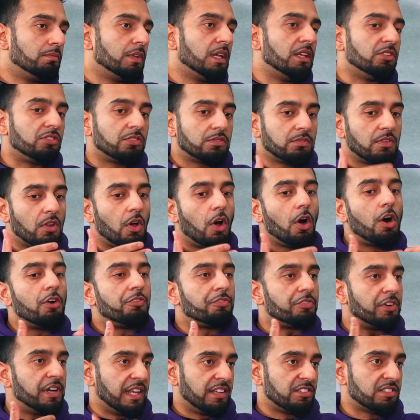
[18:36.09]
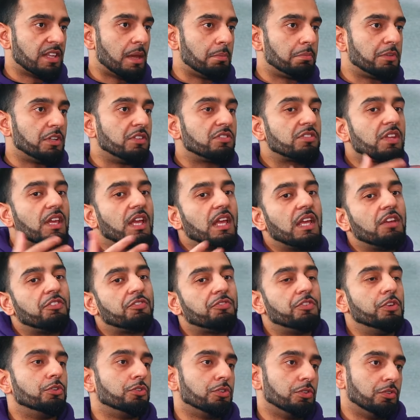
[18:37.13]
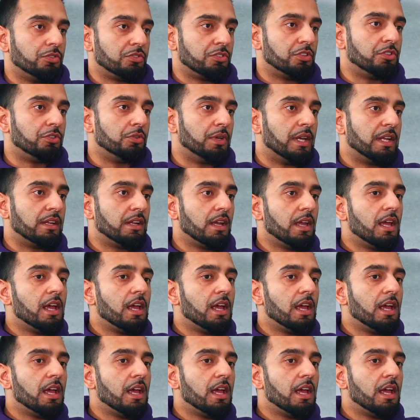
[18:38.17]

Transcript: It's offer an acceptance if you choose to do it.